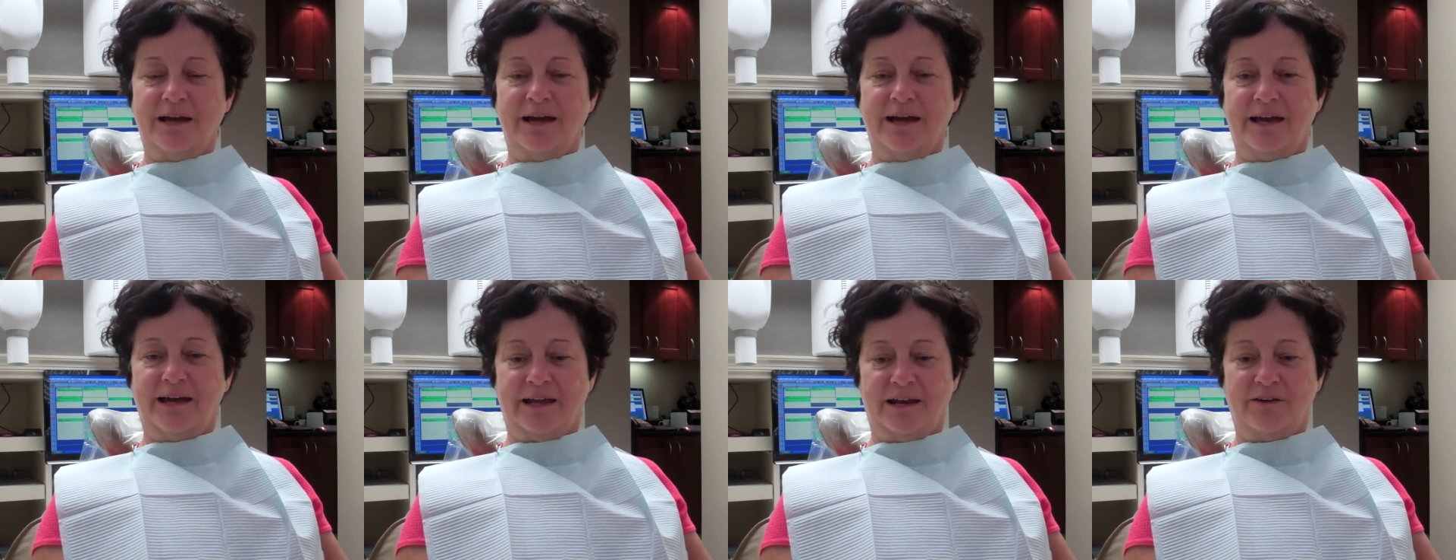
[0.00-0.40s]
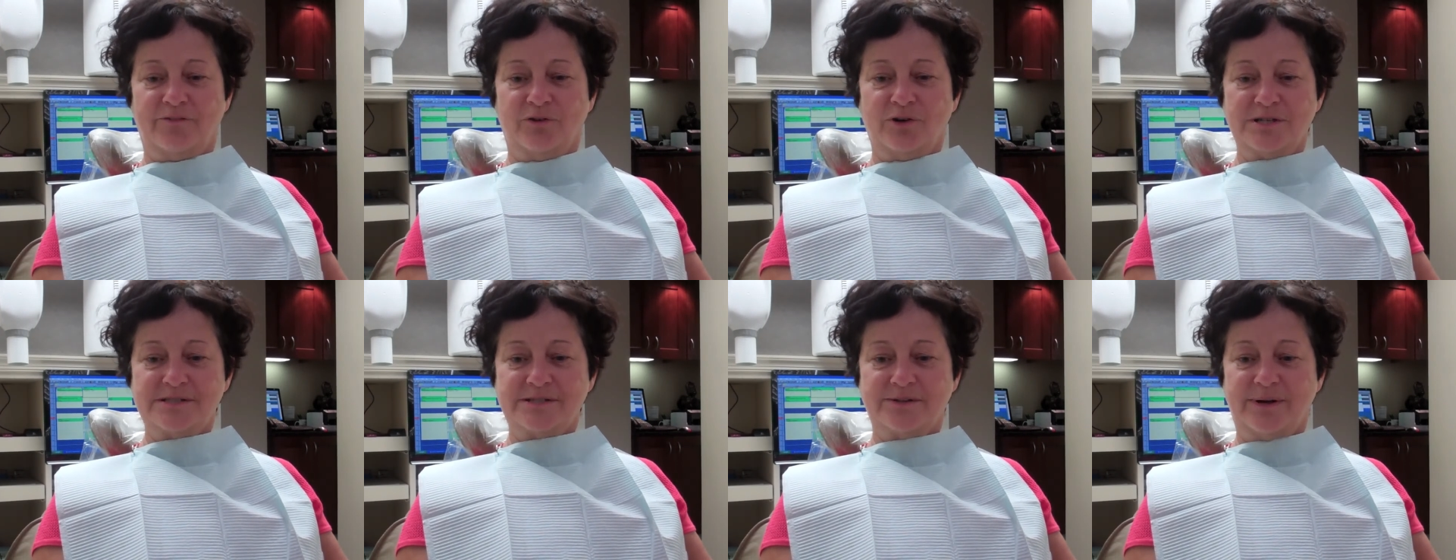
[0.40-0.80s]
And I've
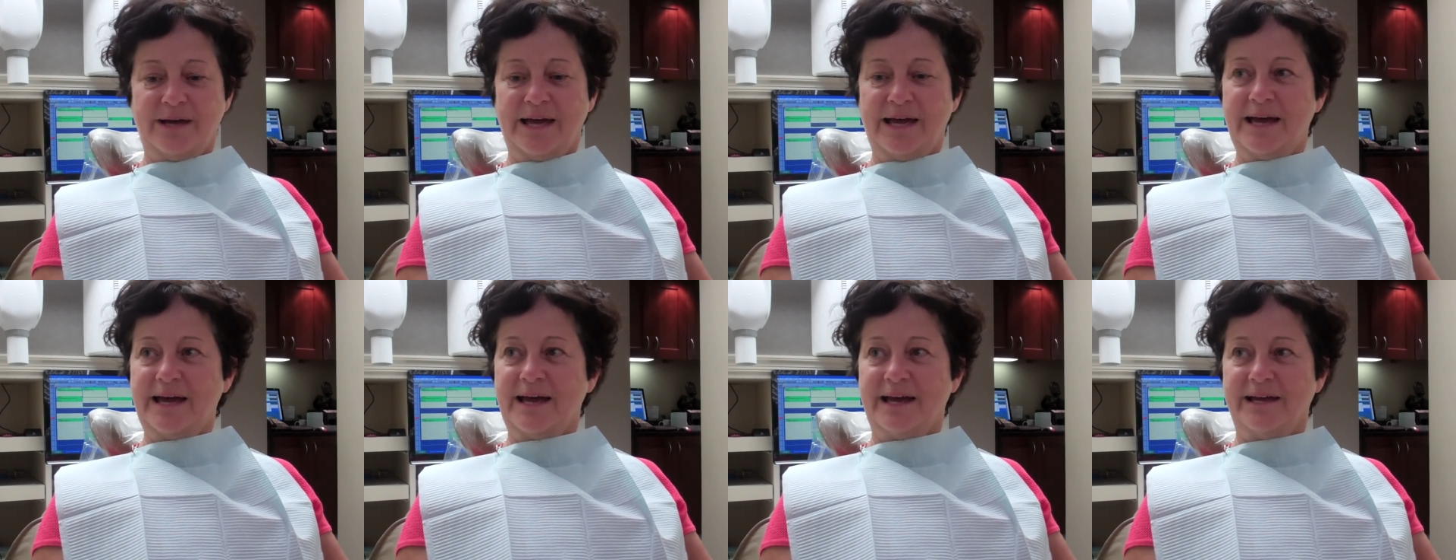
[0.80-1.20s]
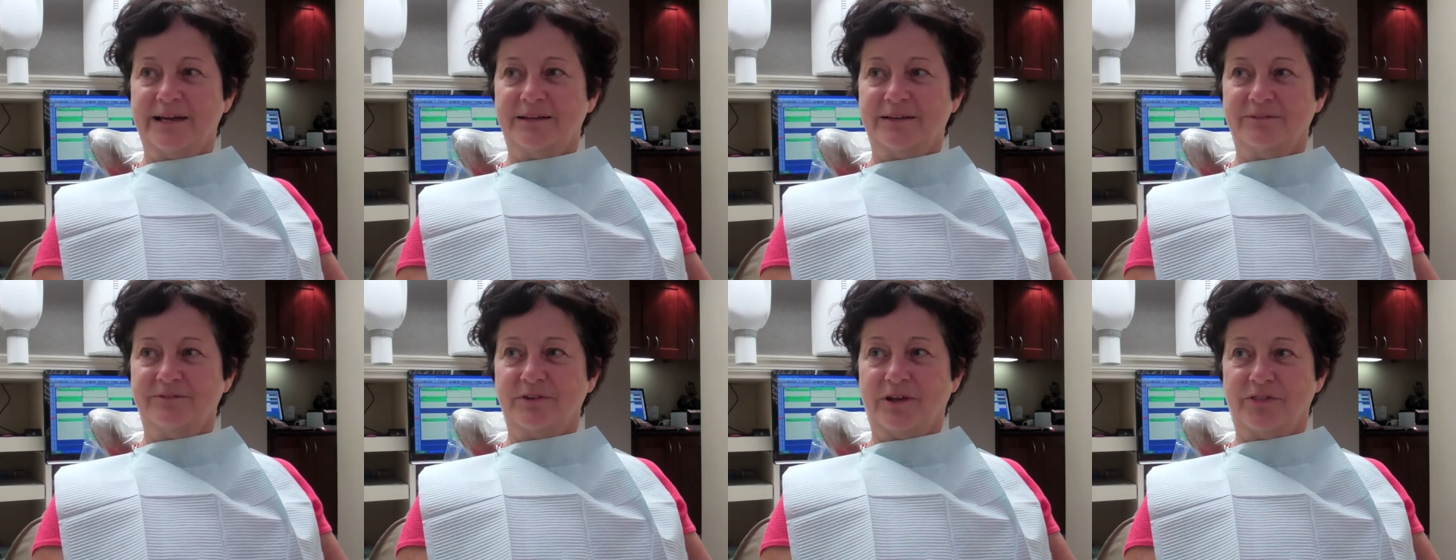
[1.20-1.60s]
also had
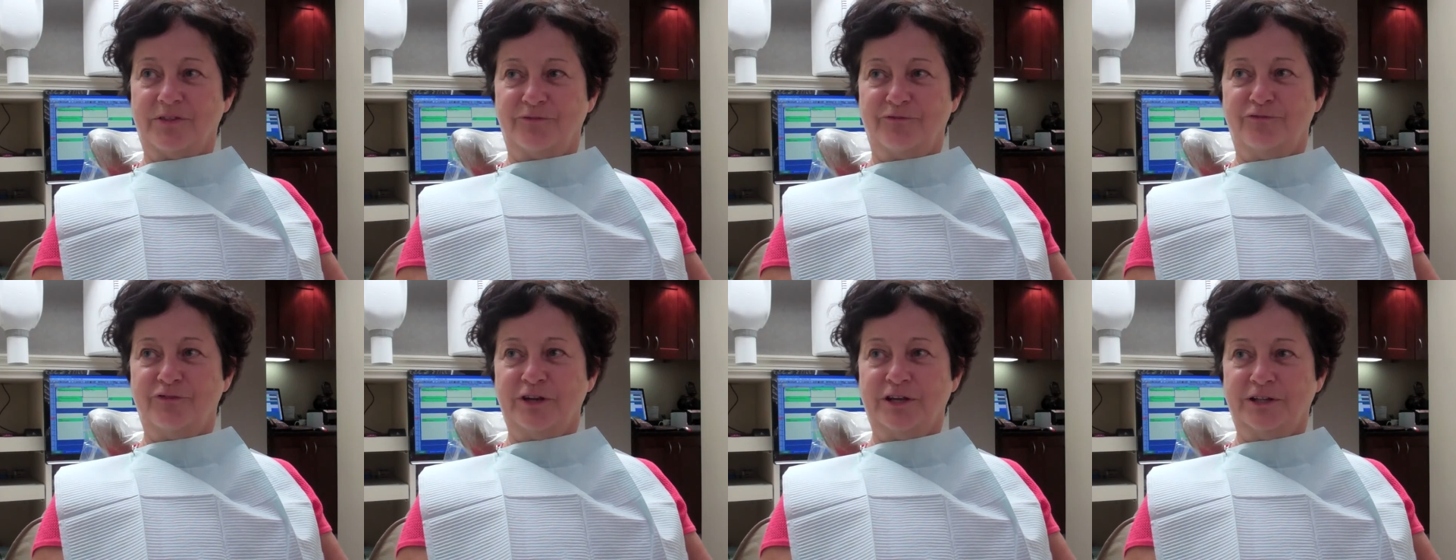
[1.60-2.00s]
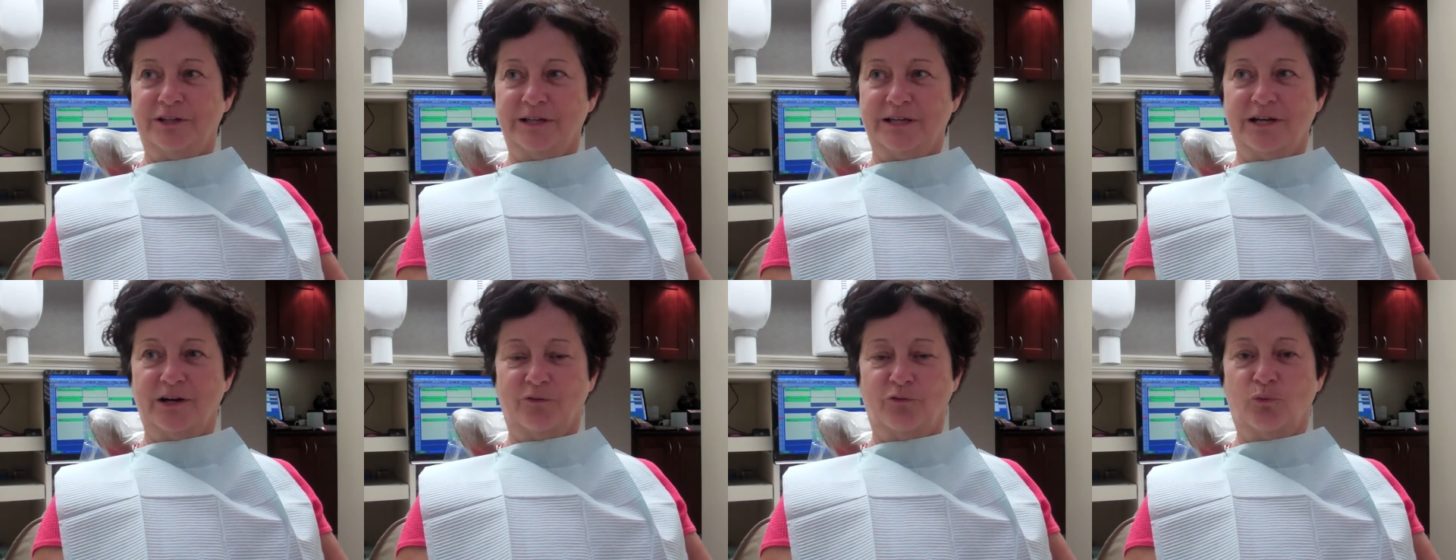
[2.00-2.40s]
the
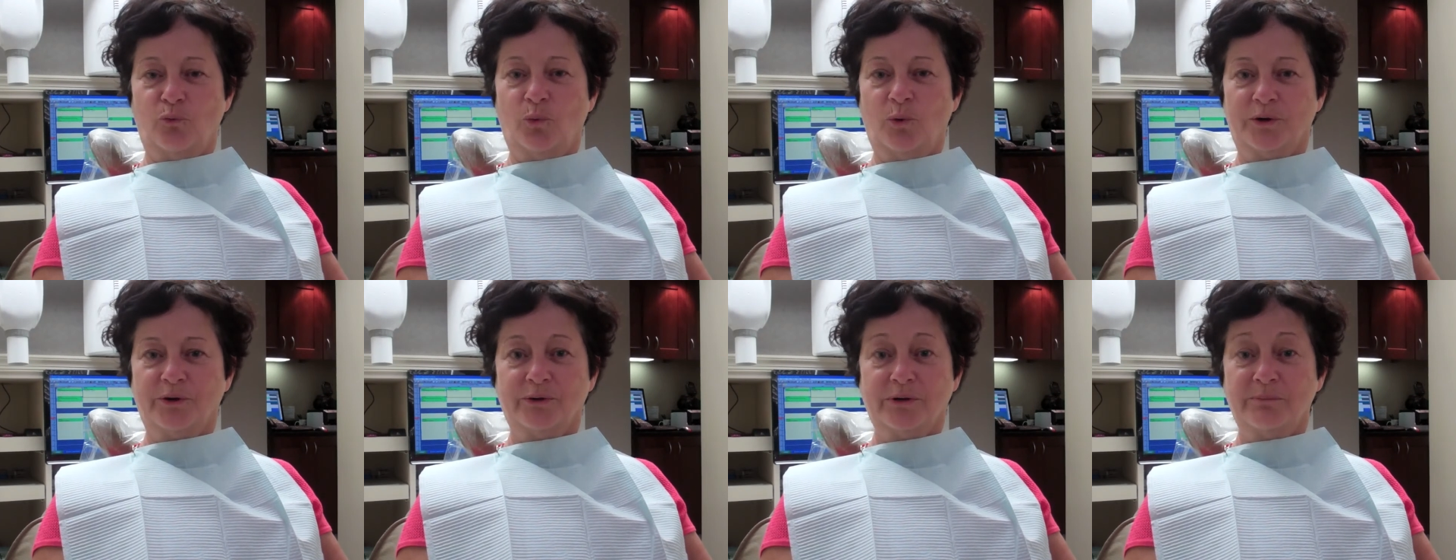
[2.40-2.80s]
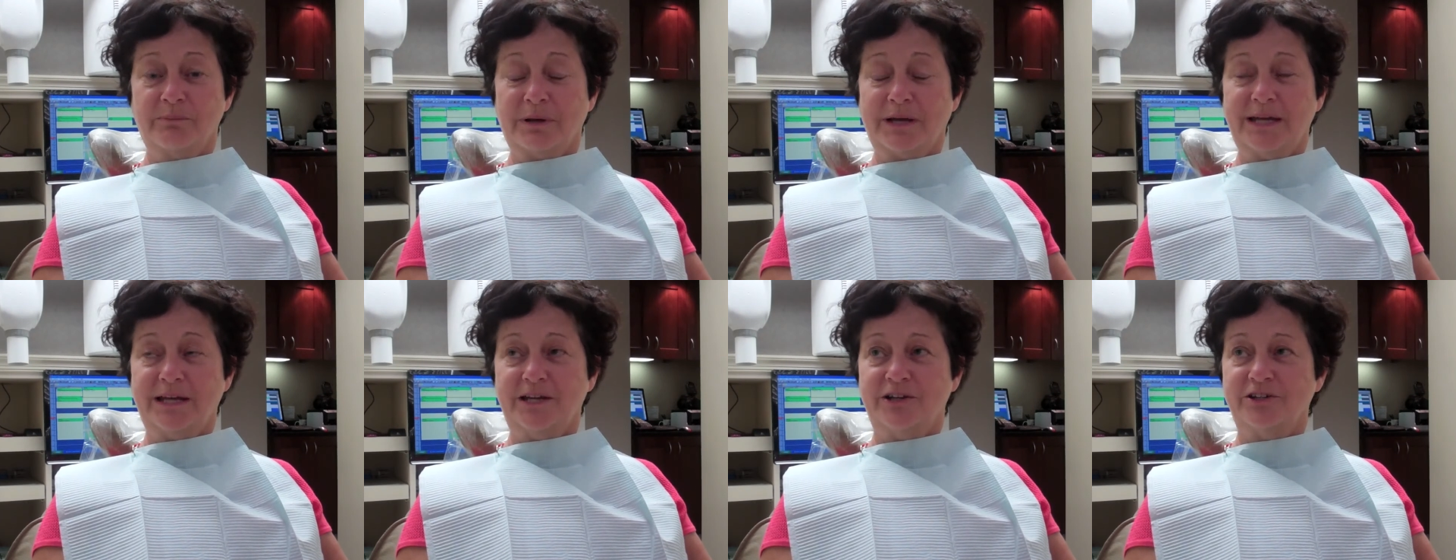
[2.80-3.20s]
feeling of water in
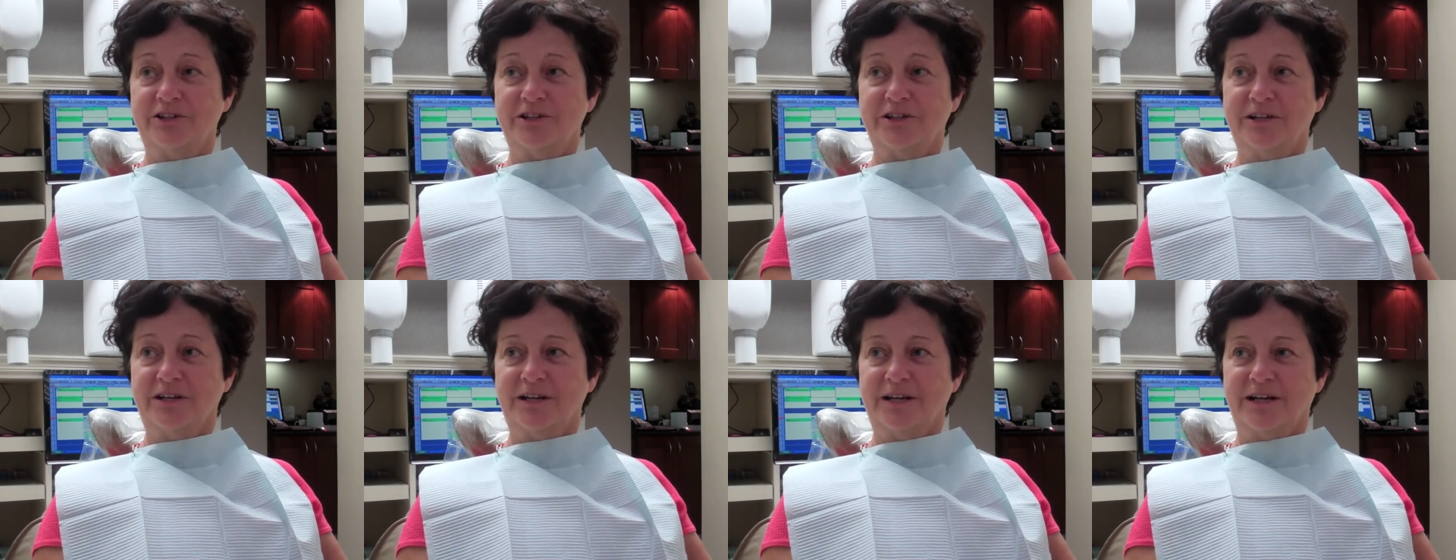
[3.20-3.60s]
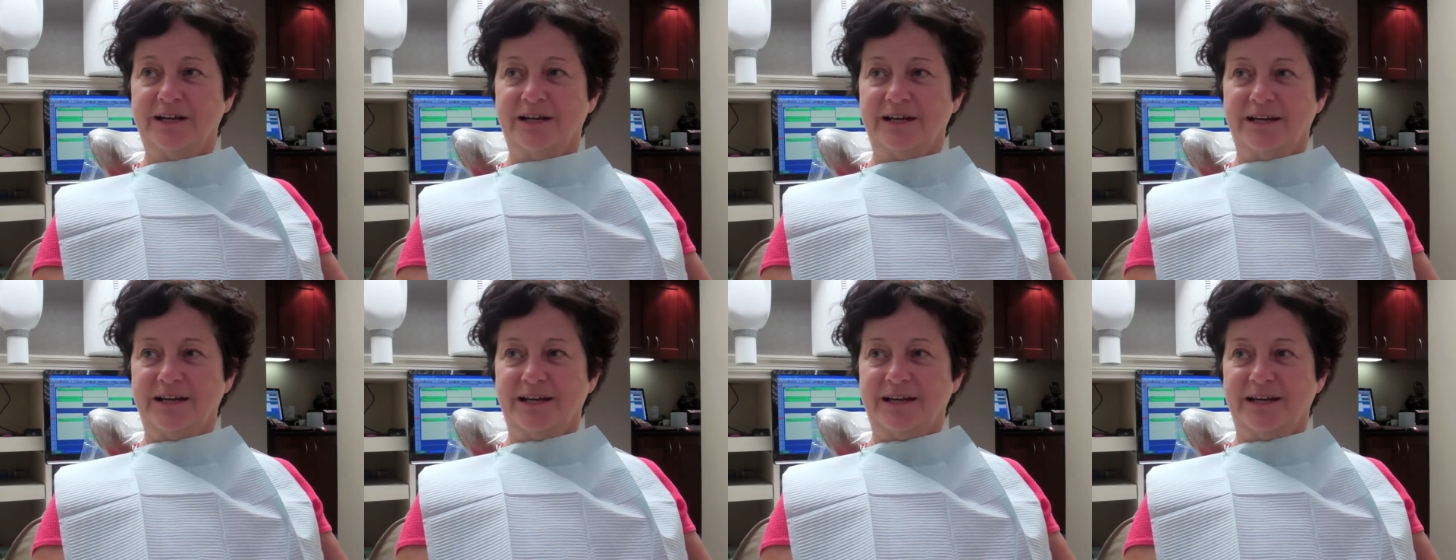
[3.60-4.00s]
my ear,
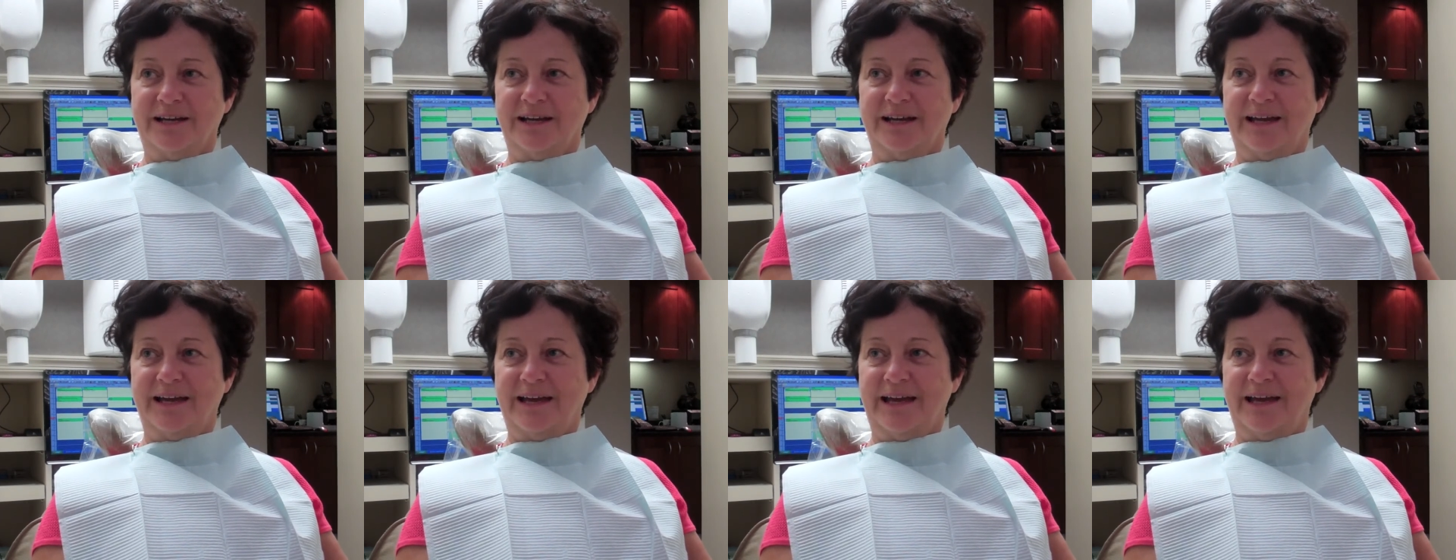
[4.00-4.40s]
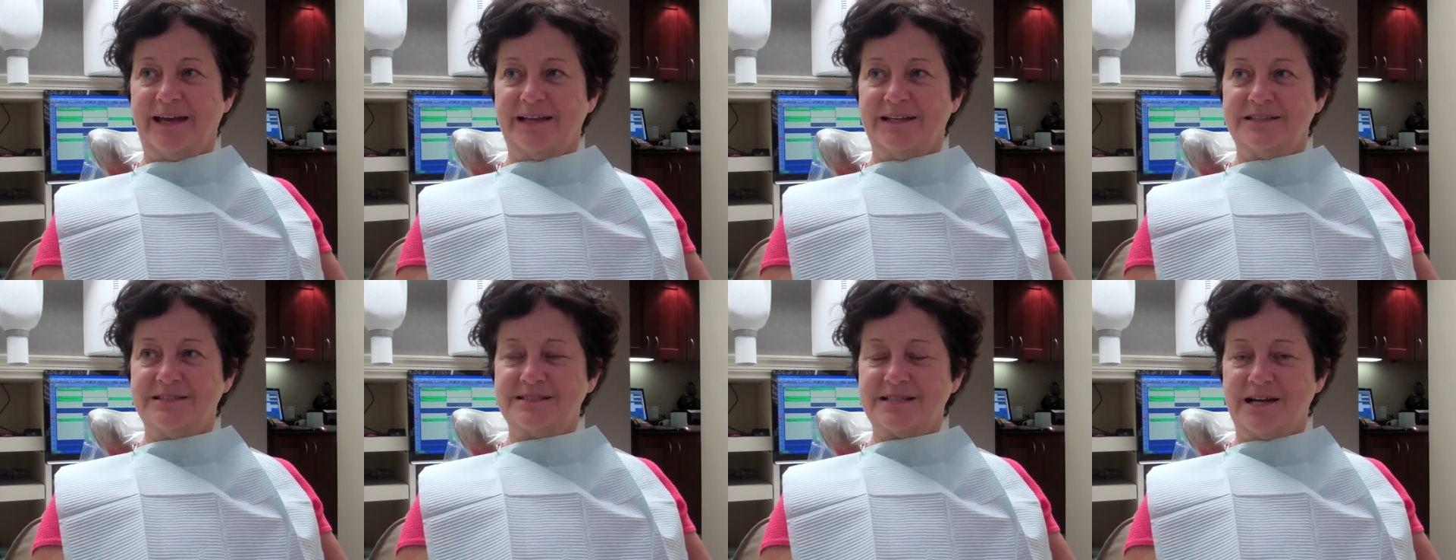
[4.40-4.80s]

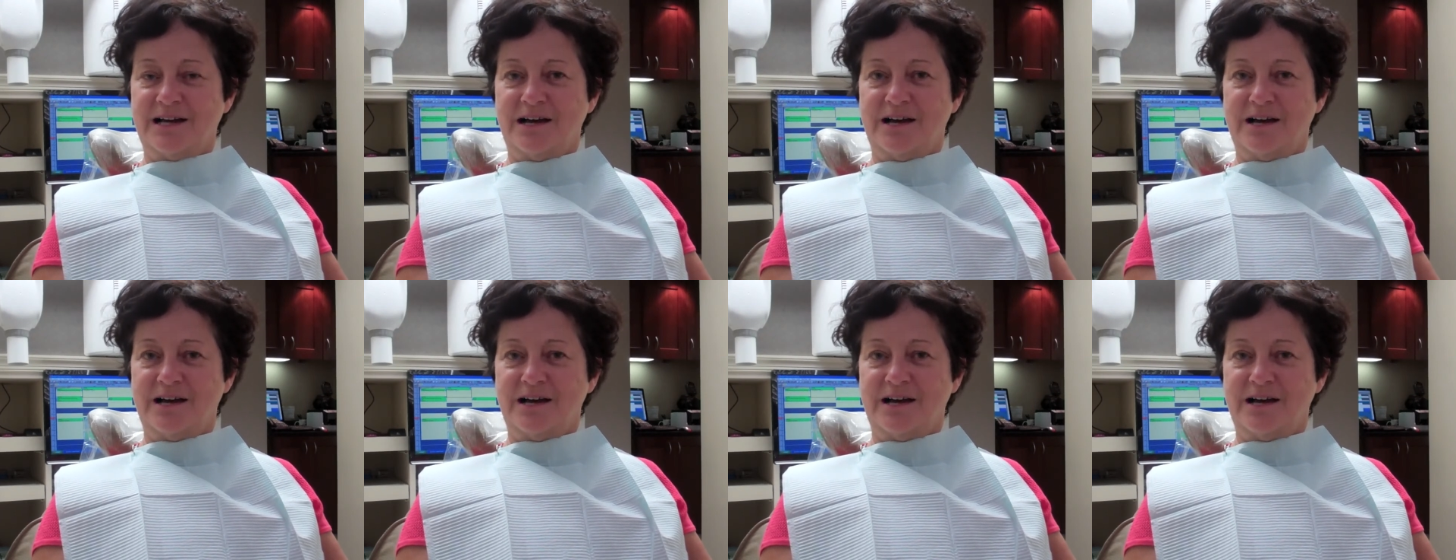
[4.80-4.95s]
and